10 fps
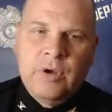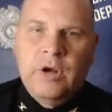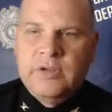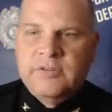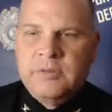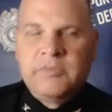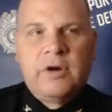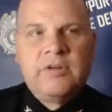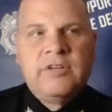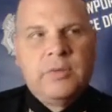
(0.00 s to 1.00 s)
Some of
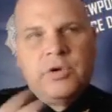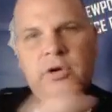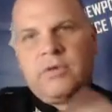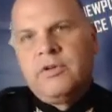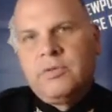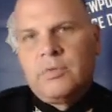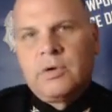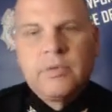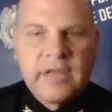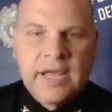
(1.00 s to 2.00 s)
our team went over to
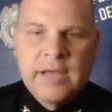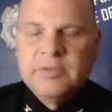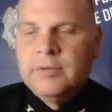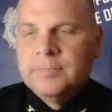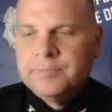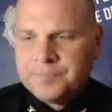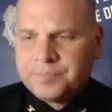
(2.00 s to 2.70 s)
work with Hampton,